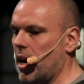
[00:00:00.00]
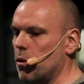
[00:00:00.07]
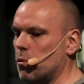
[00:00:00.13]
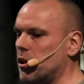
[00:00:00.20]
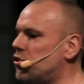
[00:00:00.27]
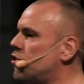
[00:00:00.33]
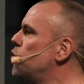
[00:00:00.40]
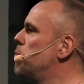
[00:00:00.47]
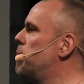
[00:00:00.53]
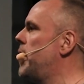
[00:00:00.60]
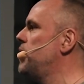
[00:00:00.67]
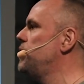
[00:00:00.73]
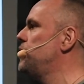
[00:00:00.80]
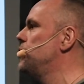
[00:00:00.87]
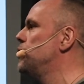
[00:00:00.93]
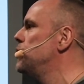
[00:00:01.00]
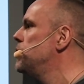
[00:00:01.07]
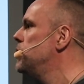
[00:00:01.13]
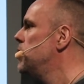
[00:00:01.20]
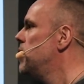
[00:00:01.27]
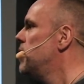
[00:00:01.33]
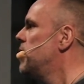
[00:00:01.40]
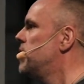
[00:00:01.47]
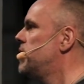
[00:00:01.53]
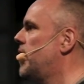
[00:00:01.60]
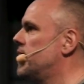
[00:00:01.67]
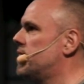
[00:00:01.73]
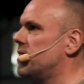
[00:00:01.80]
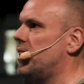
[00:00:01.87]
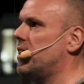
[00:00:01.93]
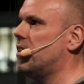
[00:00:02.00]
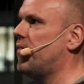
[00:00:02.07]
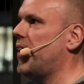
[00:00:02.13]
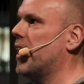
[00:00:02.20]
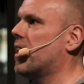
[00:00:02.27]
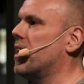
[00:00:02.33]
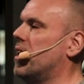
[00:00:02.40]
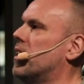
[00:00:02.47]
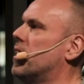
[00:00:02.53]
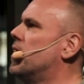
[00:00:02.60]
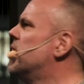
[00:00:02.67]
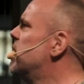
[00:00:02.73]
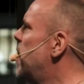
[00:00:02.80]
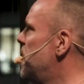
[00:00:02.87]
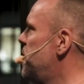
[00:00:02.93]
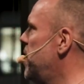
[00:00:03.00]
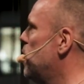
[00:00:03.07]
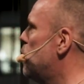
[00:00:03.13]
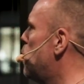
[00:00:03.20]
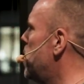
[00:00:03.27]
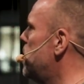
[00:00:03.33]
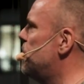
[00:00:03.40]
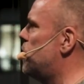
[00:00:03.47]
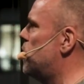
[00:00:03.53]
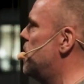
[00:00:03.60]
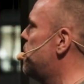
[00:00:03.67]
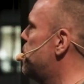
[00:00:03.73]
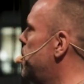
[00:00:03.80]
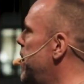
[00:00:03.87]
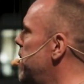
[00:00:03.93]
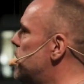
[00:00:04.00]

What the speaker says: I want to remind you that in WCAG, I think 143